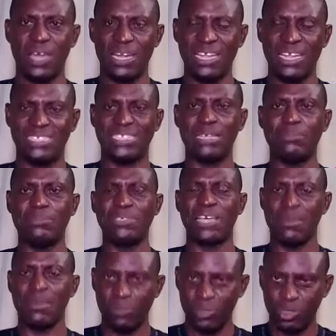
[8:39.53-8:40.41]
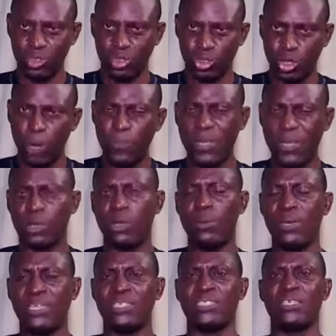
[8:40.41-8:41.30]
and at the same time drop your
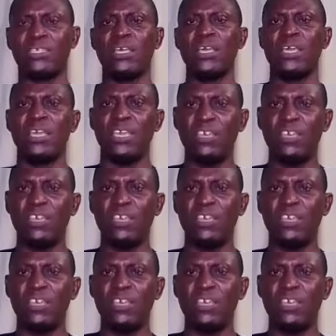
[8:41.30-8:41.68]
comment.